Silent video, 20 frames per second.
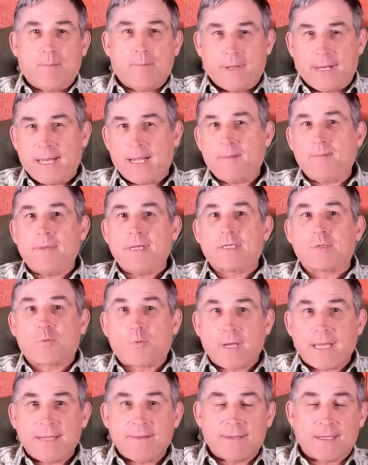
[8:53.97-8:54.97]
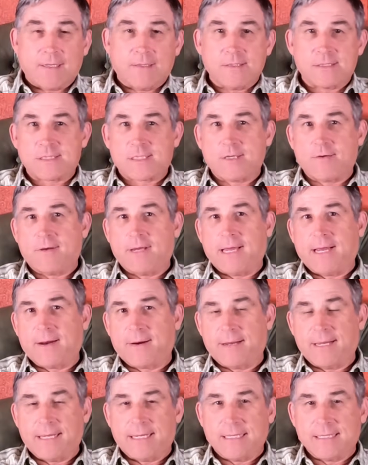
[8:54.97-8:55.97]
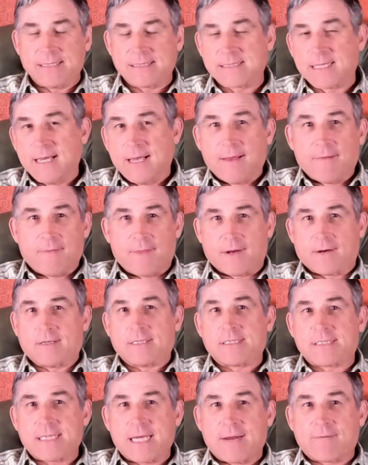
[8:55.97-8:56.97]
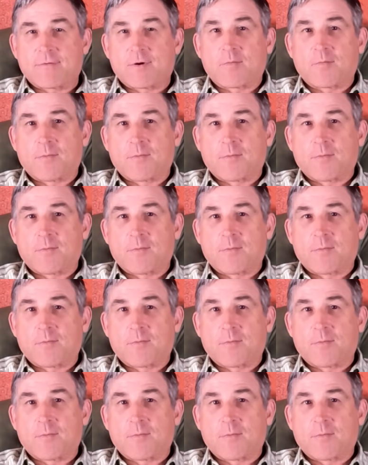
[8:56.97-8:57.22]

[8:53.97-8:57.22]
but in between those two areas, there are several